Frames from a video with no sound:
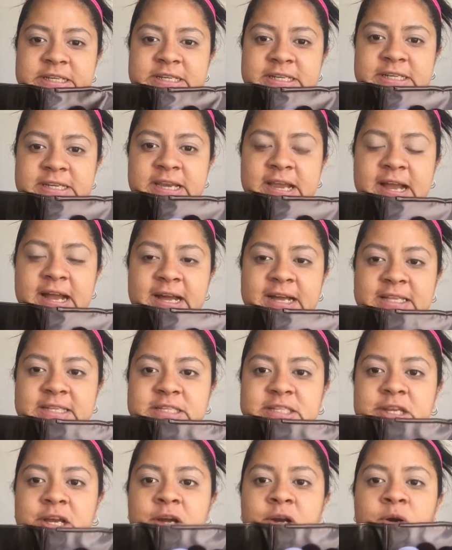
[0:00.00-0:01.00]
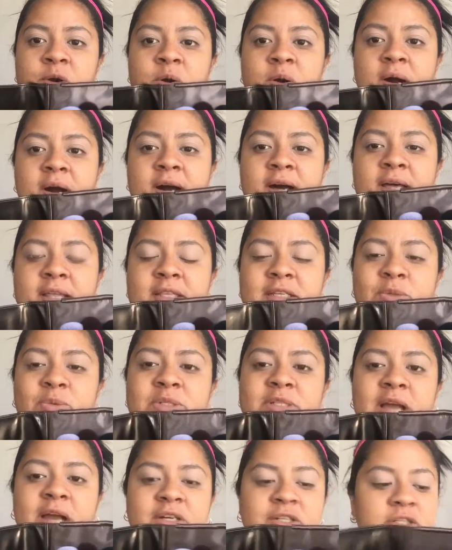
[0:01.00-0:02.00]
Yeah, so this
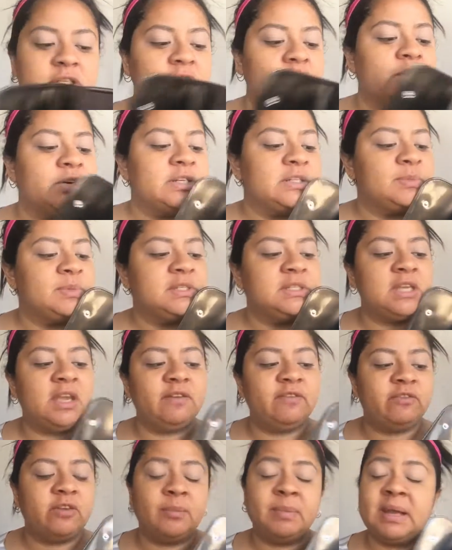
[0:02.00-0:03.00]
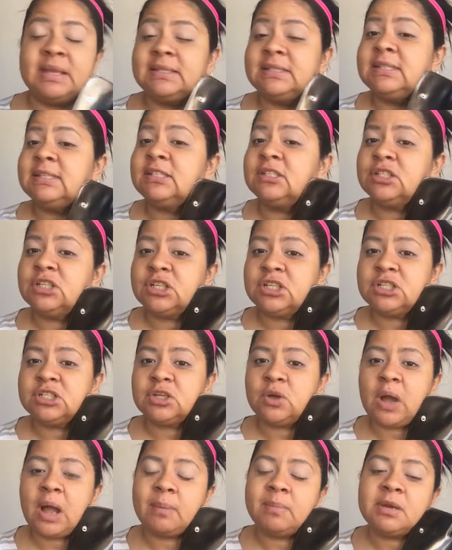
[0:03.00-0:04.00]
was actually a Christmas gift from my sister,
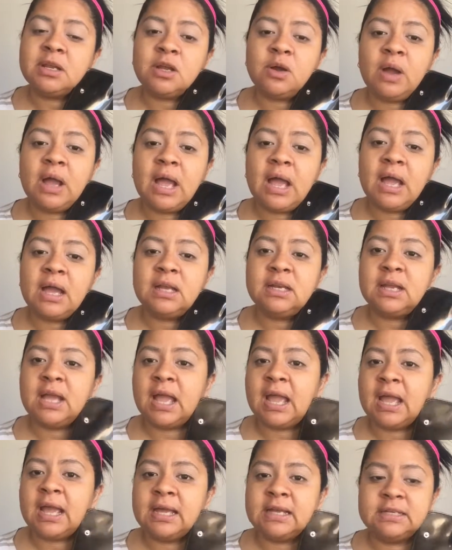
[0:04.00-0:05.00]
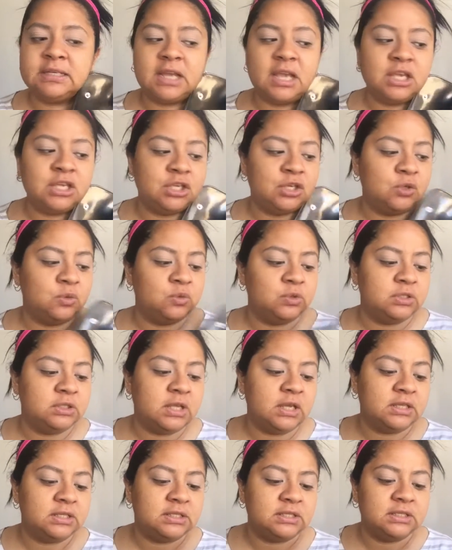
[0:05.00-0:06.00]
so I'm gonna go ahead and use
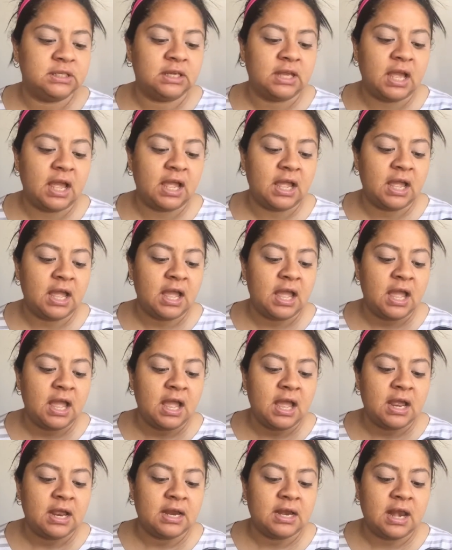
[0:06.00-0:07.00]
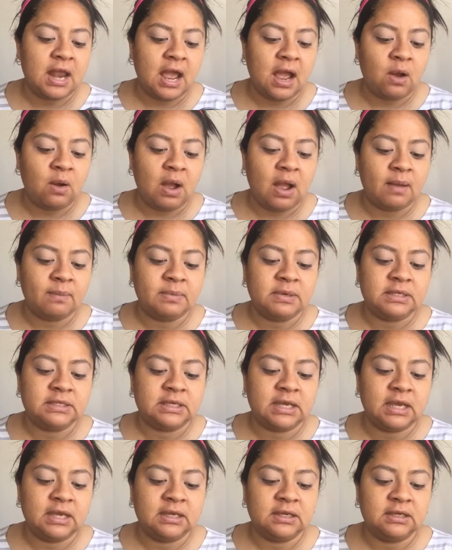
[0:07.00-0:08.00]
this today. Now I'm gonna
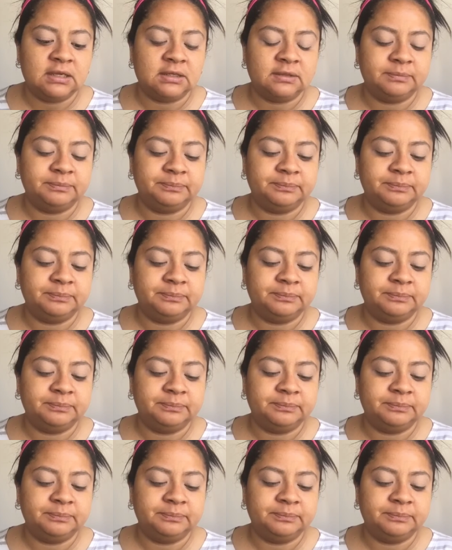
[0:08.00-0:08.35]
take